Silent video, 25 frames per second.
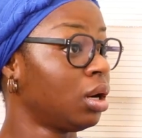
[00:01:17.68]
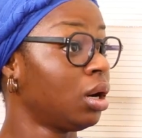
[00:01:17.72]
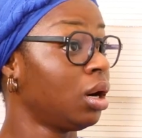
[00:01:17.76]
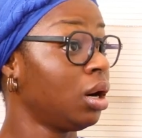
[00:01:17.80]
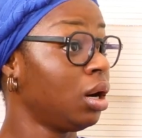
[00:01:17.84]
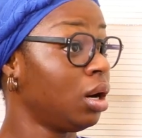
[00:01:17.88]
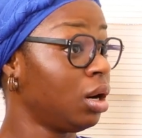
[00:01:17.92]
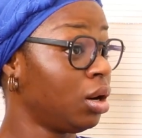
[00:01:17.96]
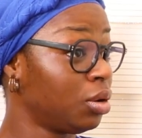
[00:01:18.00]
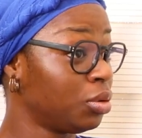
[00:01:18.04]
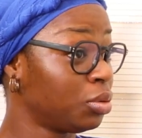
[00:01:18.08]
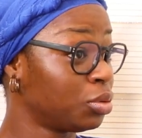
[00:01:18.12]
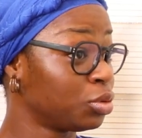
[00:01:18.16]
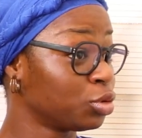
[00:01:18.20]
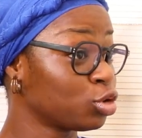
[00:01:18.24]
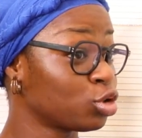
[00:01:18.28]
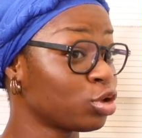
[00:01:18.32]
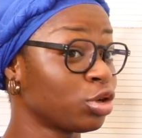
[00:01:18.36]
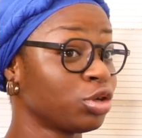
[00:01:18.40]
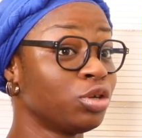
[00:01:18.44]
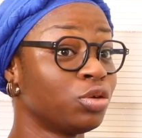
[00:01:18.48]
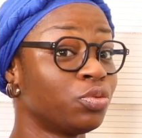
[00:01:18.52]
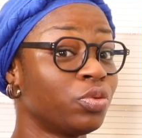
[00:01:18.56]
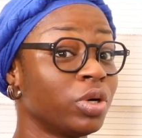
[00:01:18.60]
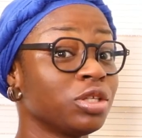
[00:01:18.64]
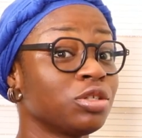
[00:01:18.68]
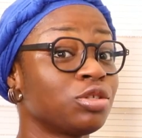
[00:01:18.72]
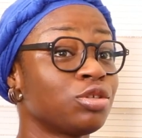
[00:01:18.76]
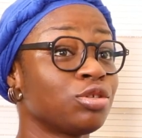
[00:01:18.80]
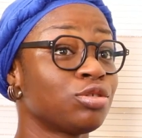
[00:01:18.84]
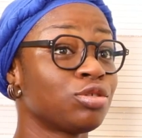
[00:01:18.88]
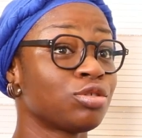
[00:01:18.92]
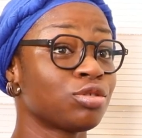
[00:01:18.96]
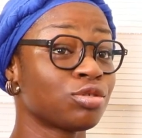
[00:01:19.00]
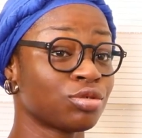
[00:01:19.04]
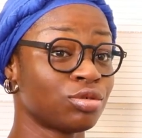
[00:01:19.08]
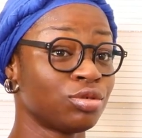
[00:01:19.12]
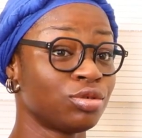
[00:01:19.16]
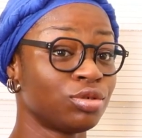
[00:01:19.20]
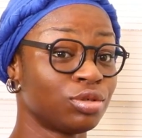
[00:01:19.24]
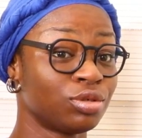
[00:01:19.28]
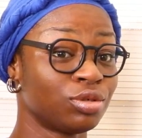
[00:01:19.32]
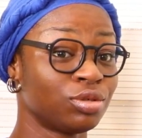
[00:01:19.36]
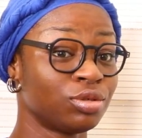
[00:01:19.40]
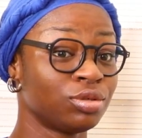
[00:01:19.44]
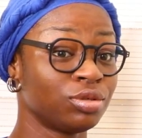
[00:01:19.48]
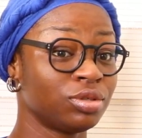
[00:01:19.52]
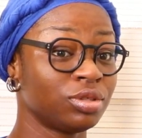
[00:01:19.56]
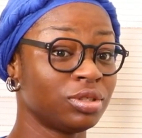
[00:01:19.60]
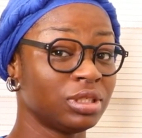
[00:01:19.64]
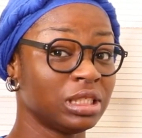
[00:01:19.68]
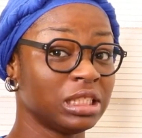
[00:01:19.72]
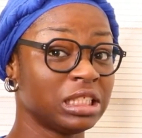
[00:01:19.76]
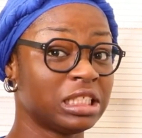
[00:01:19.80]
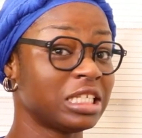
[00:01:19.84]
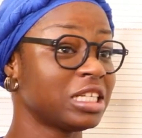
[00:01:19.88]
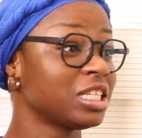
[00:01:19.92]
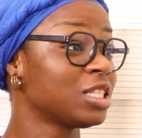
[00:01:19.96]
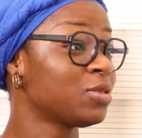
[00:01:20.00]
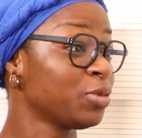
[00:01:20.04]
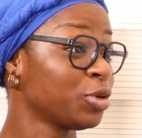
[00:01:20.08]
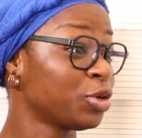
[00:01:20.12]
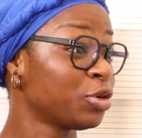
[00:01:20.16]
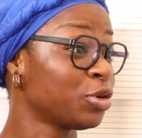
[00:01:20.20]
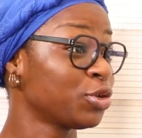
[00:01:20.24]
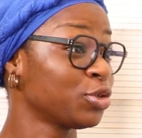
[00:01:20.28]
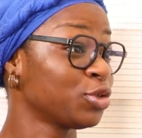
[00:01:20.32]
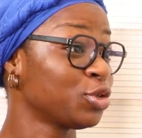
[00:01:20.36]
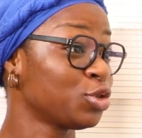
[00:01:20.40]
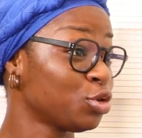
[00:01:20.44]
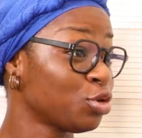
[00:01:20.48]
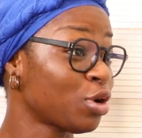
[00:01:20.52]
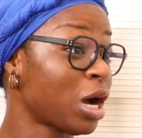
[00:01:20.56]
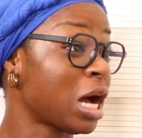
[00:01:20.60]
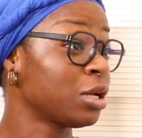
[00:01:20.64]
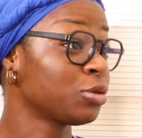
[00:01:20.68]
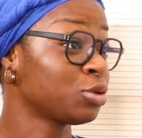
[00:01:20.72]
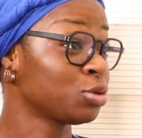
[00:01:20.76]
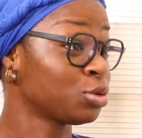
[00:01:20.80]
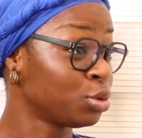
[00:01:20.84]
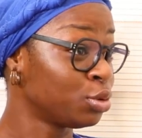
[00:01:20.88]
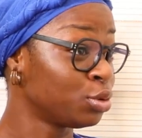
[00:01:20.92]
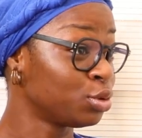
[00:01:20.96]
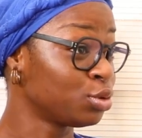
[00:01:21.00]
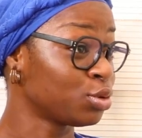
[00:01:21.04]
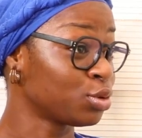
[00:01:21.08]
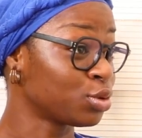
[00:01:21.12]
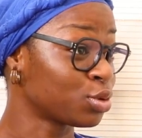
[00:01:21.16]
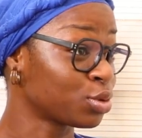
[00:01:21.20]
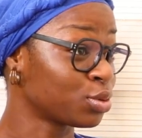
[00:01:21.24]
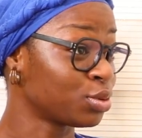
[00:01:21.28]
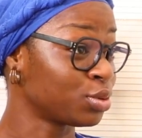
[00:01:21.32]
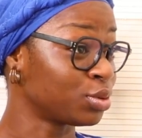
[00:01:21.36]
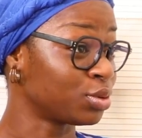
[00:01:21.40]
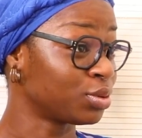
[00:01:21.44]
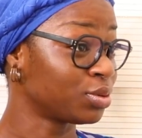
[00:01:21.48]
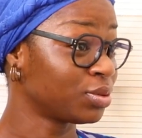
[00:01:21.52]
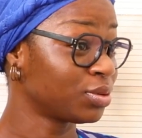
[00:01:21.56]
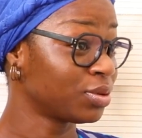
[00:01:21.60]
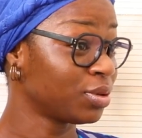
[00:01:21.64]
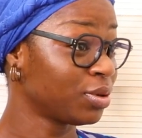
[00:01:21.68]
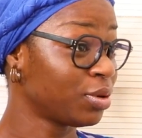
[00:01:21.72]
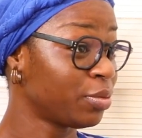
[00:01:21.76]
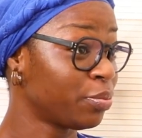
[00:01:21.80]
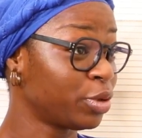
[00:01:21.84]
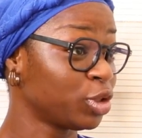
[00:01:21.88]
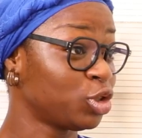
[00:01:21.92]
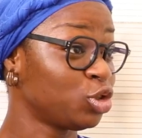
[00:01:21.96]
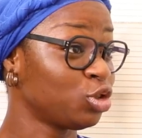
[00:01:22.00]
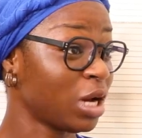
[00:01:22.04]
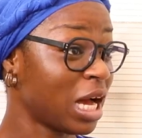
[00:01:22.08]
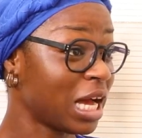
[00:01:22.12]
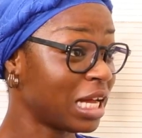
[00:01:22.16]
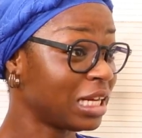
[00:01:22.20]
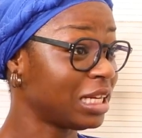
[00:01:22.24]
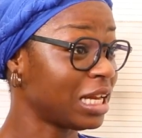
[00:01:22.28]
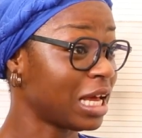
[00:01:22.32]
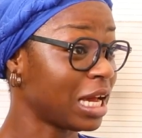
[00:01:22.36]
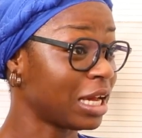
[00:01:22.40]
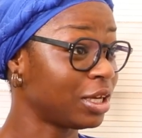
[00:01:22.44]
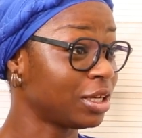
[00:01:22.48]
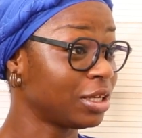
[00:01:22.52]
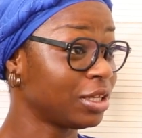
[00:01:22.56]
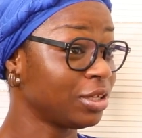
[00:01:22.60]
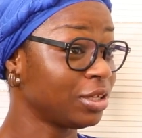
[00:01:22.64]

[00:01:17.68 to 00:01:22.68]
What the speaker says: Oh, so you went to school just because you had to go to school, but you had like.